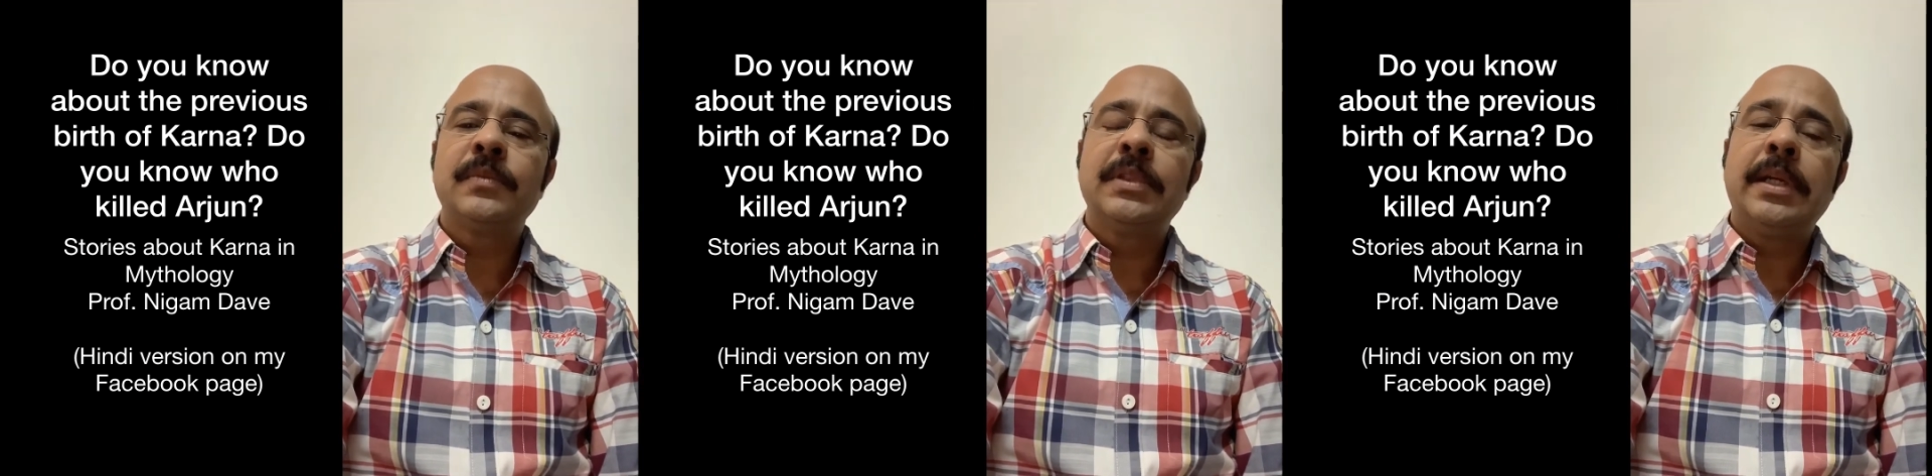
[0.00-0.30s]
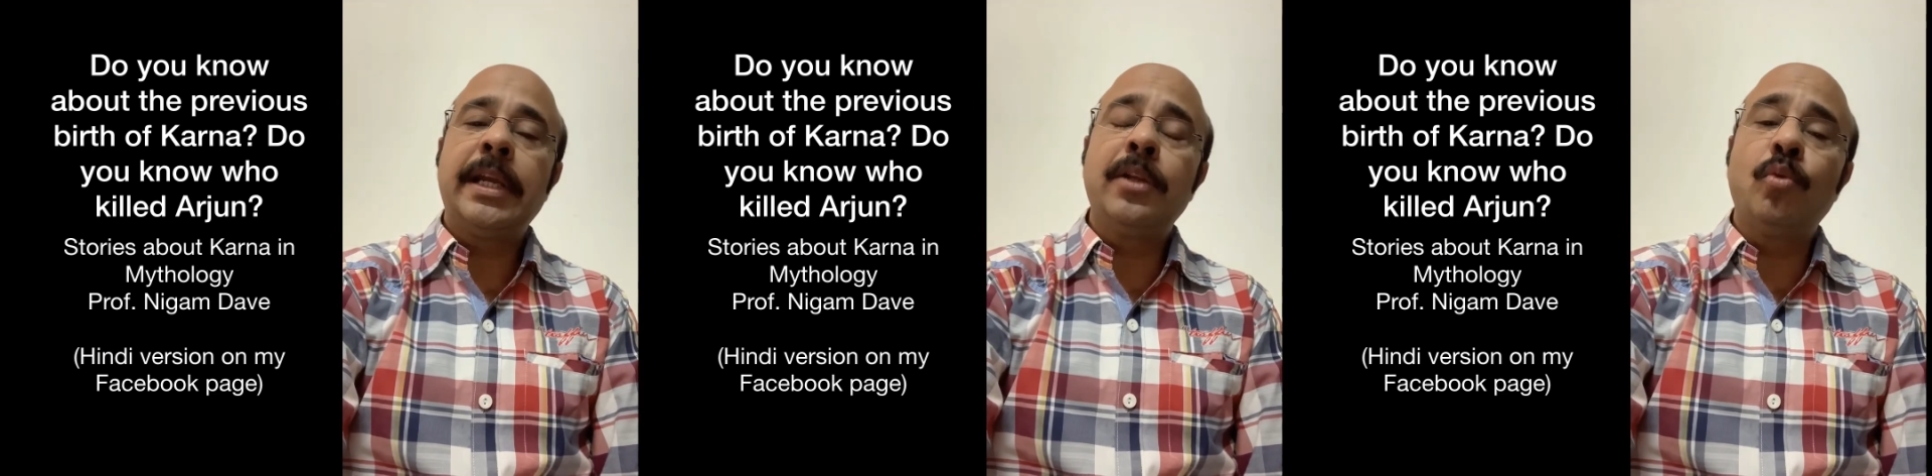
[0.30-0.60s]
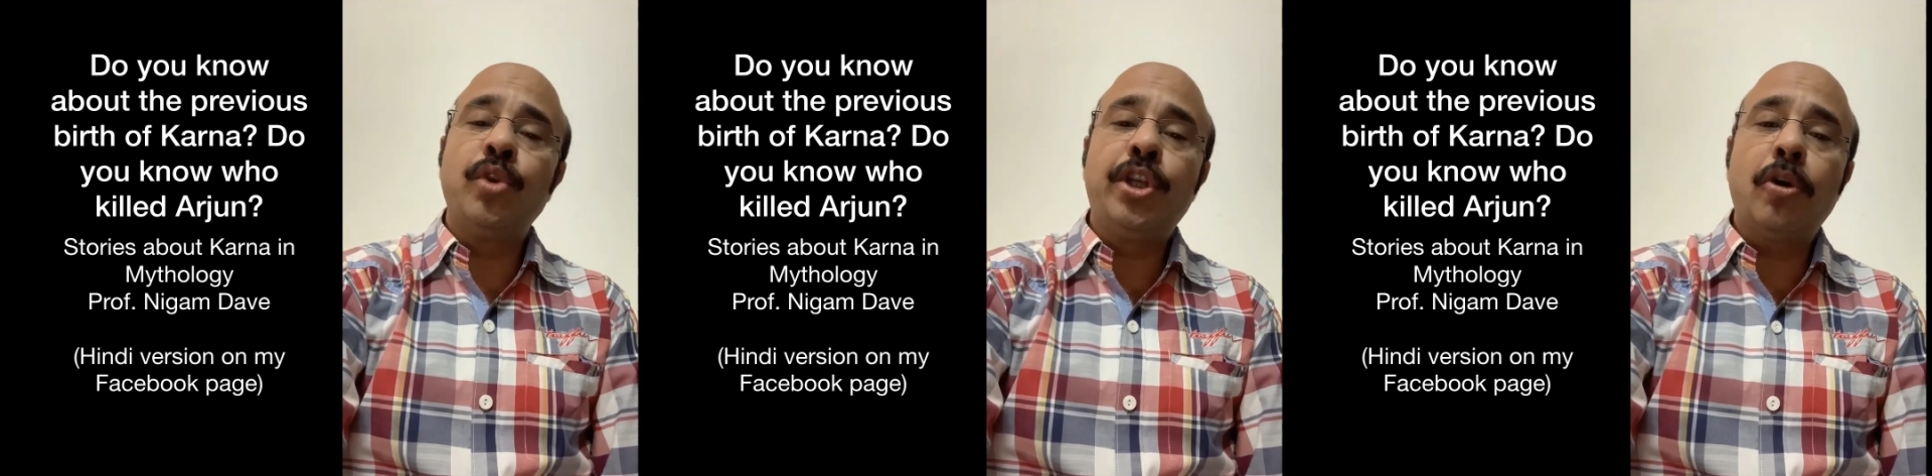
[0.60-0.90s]
In
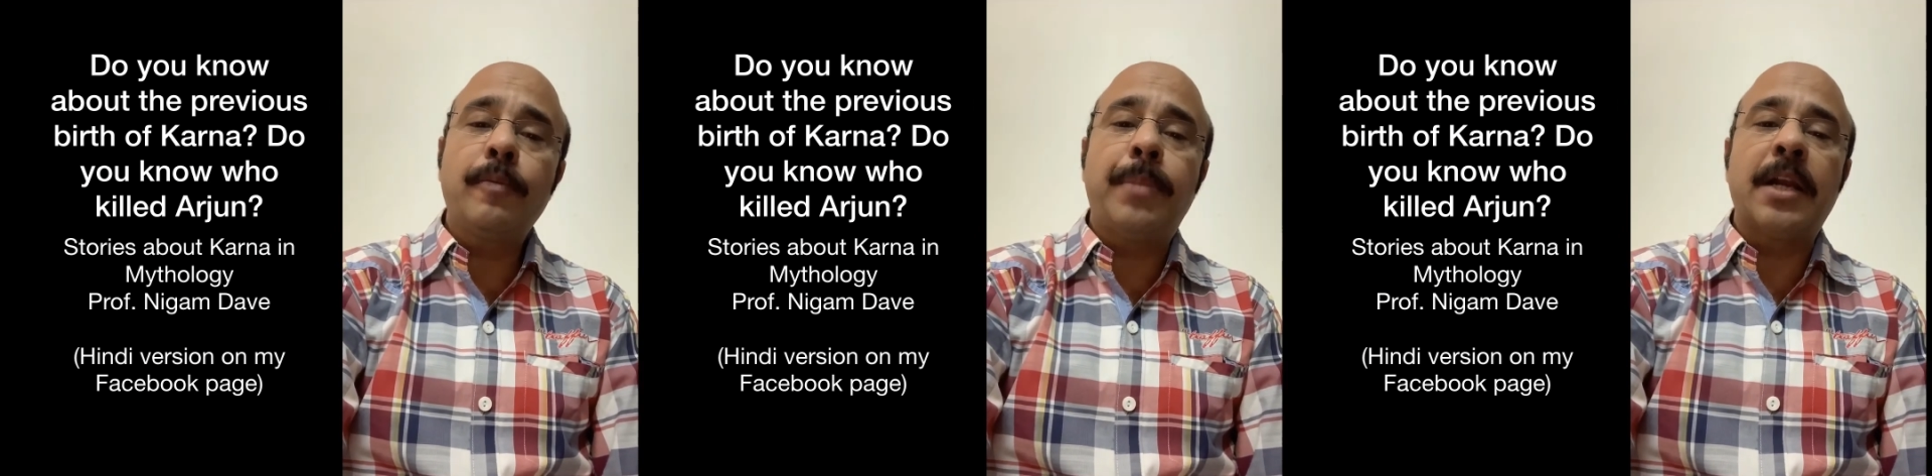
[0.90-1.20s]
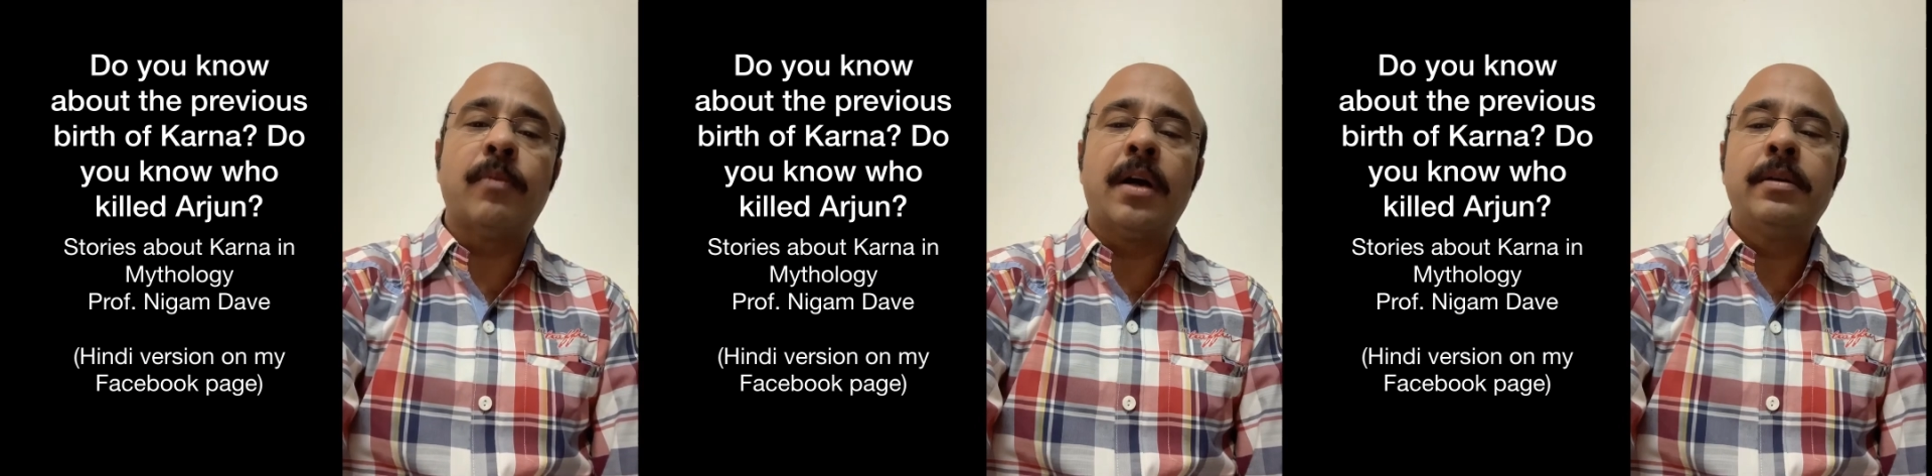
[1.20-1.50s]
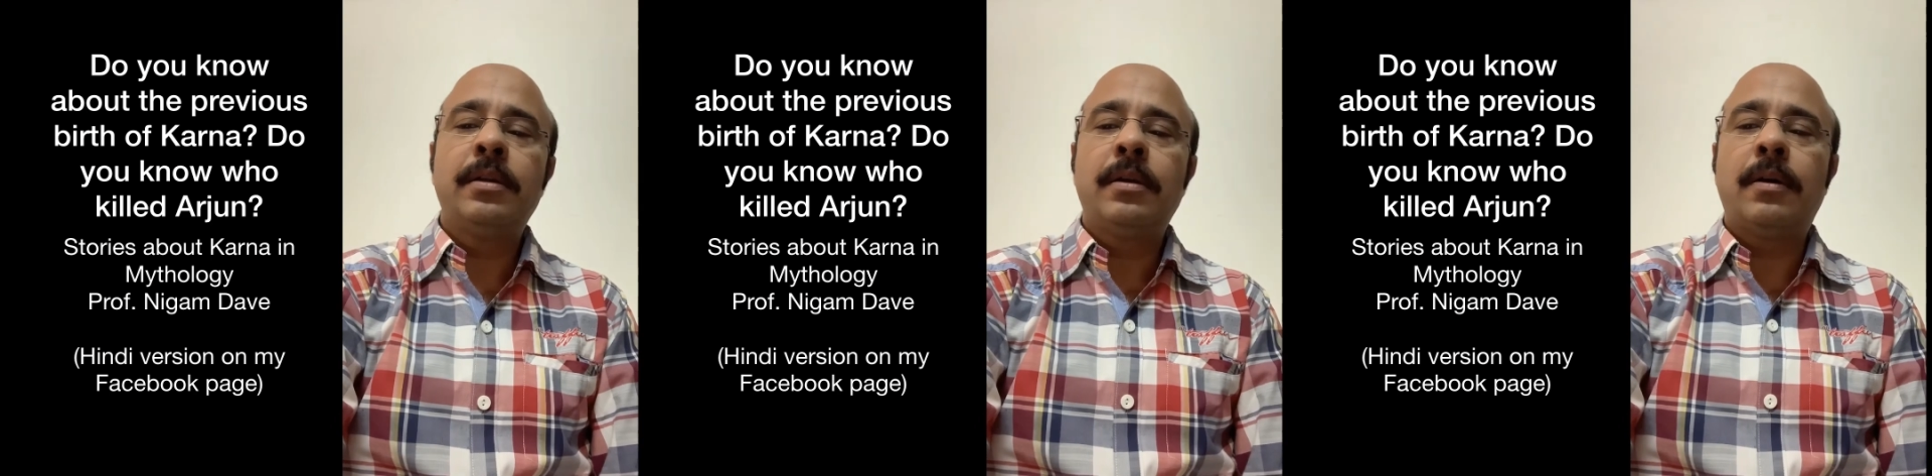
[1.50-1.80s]
Udyog Parva
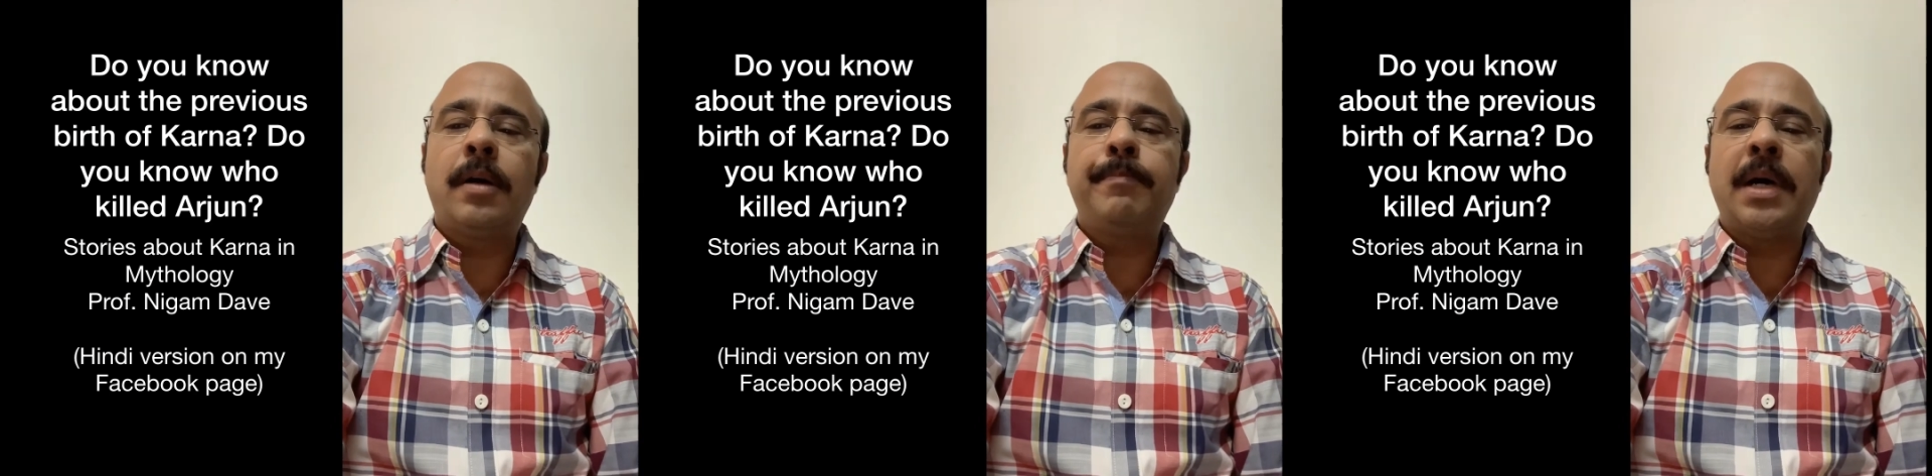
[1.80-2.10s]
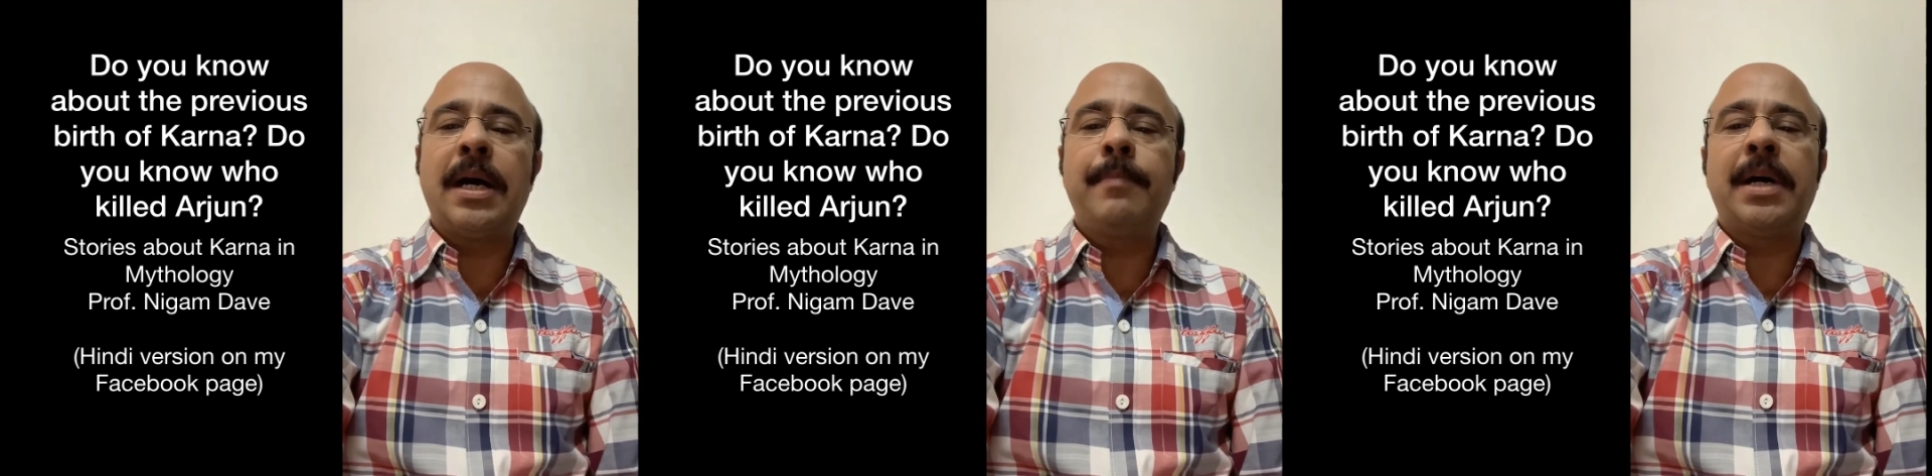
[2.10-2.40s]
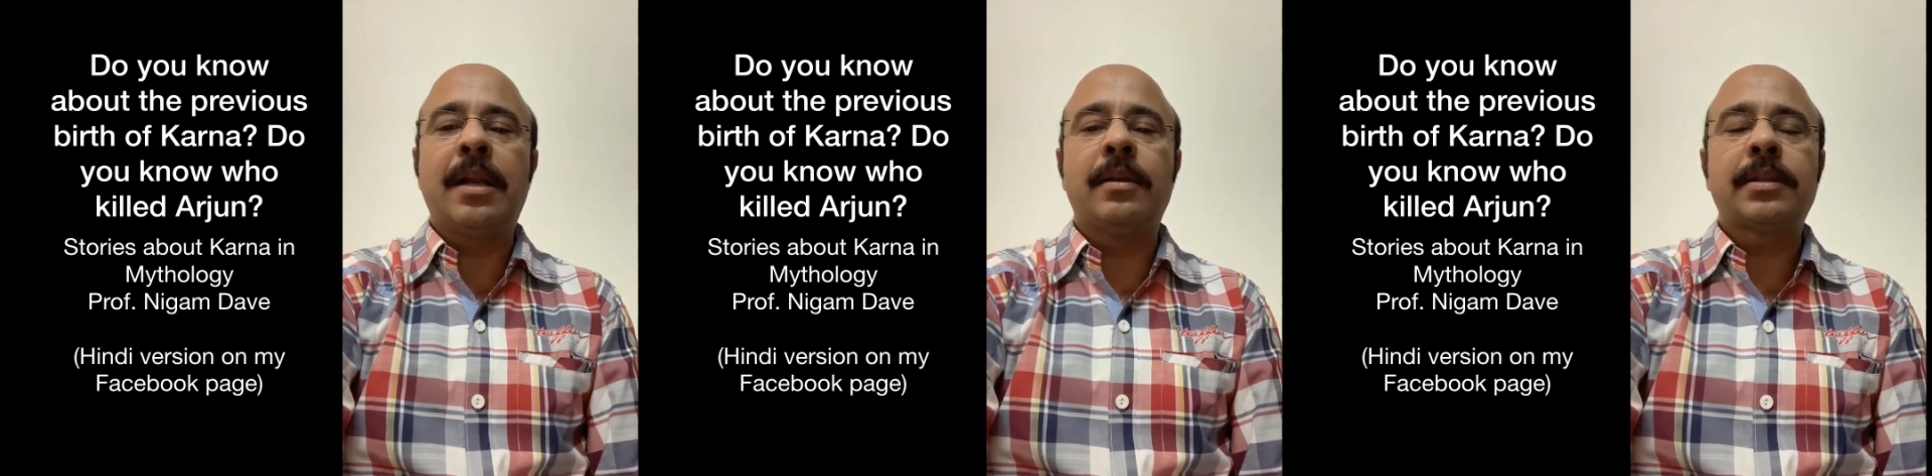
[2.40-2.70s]
of
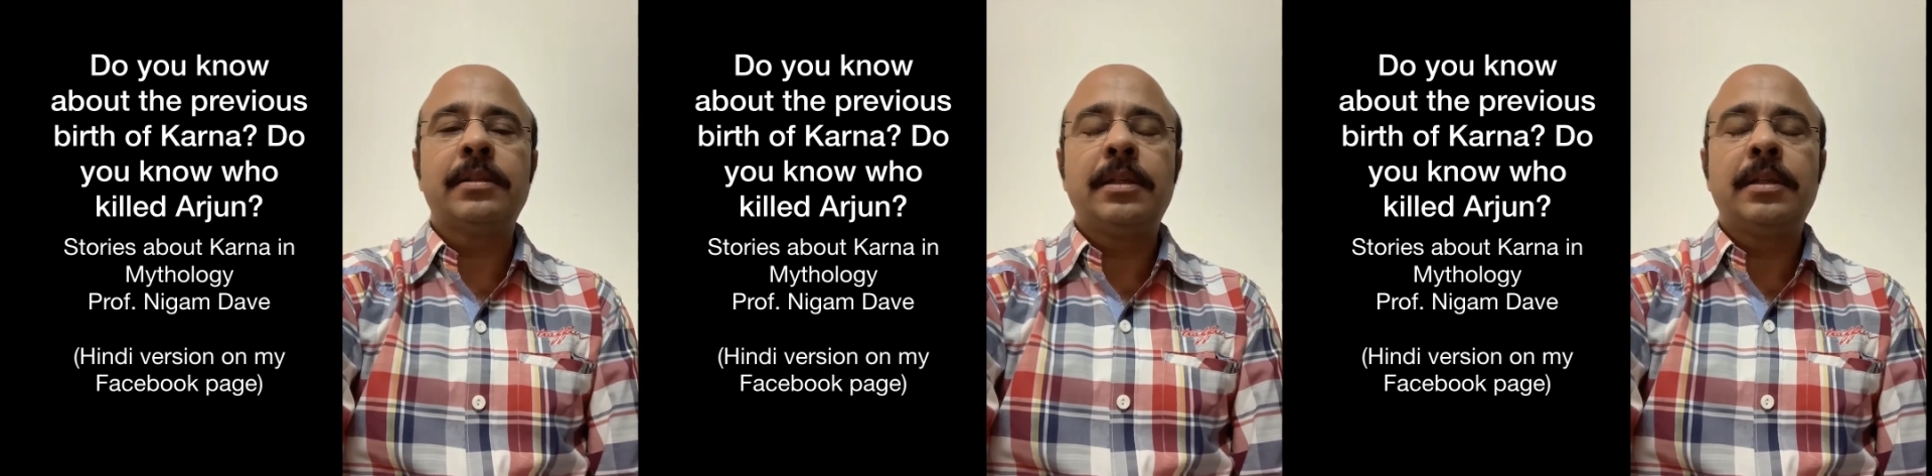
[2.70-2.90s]
Mahabharata,